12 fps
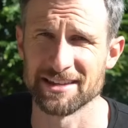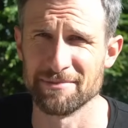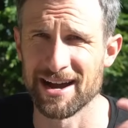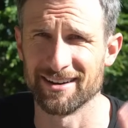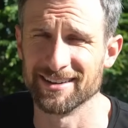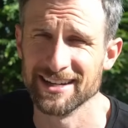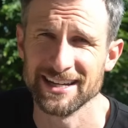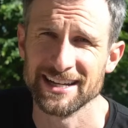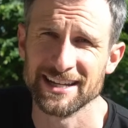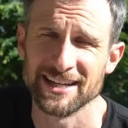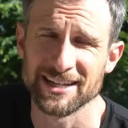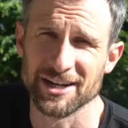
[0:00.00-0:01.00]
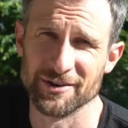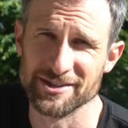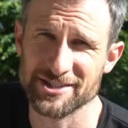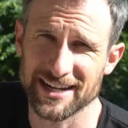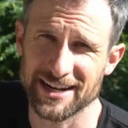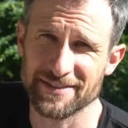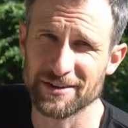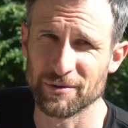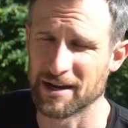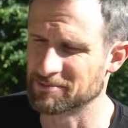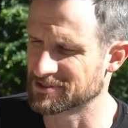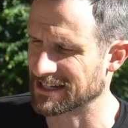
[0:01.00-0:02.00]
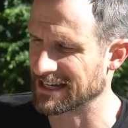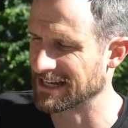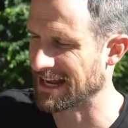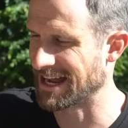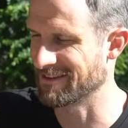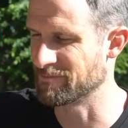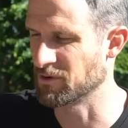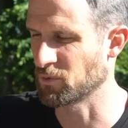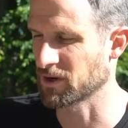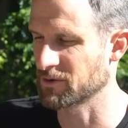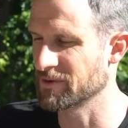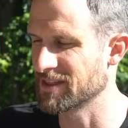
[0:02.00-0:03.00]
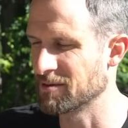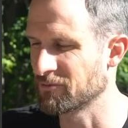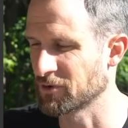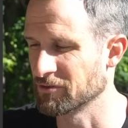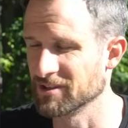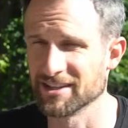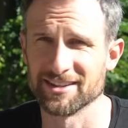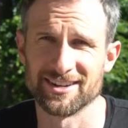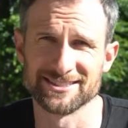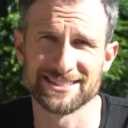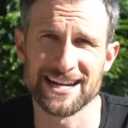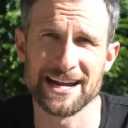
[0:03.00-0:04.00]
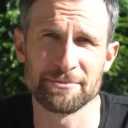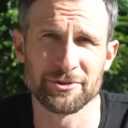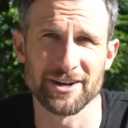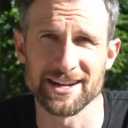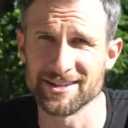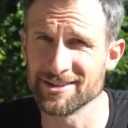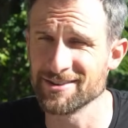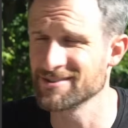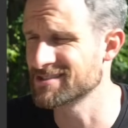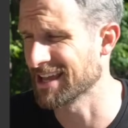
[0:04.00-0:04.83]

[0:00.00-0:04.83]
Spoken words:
them out, go and check out their website. I've been working with them for a really long time. Great dudes